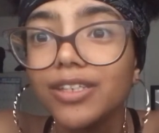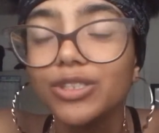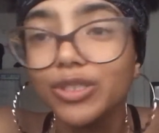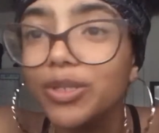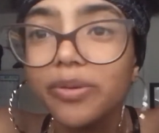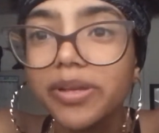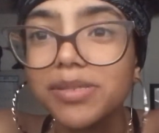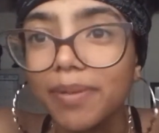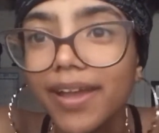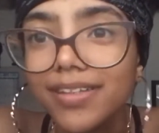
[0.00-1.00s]
do you
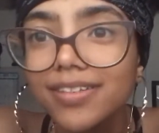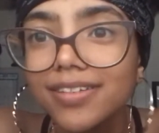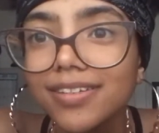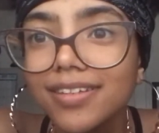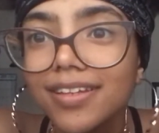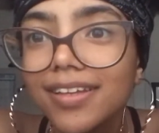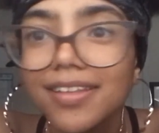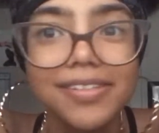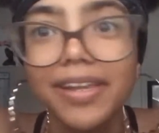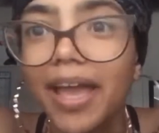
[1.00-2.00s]
expect
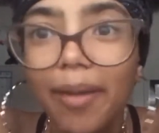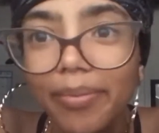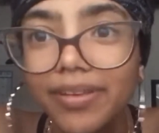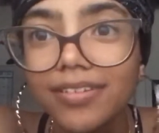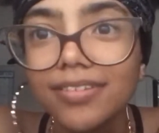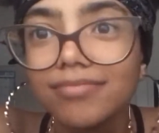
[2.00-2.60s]
is gonna happen?